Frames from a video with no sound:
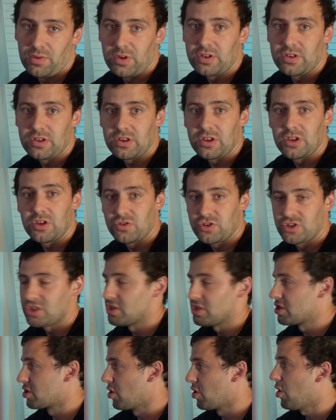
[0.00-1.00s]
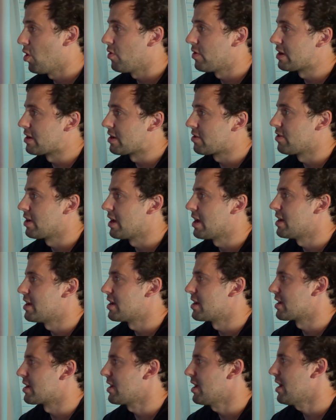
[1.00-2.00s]
would usually go and create
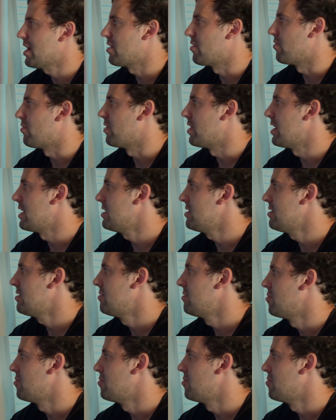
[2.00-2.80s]
an account, right?